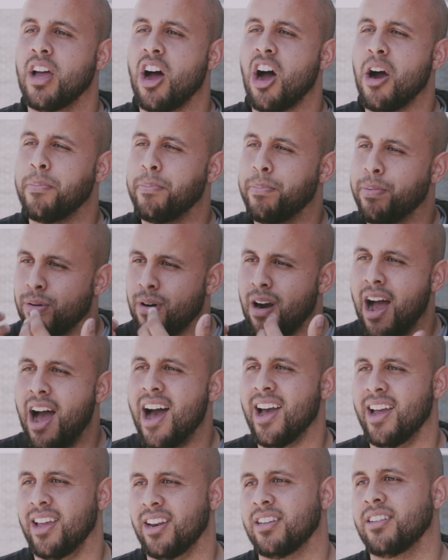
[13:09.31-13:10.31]
our
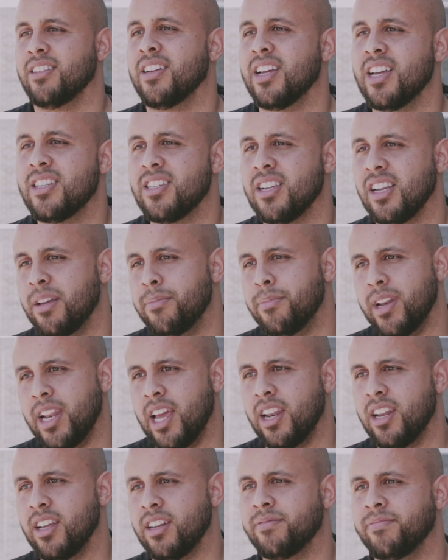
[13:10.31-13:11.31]
pride is
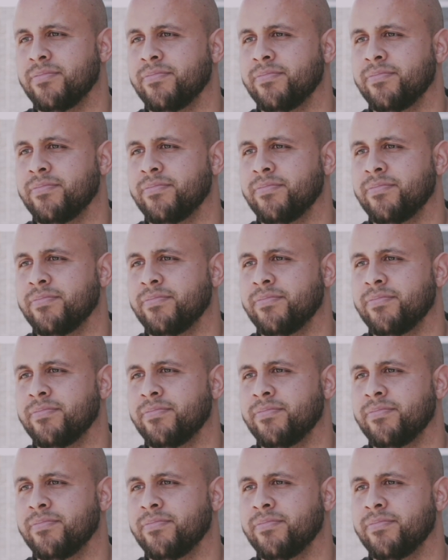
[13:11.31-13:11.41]
eliminated.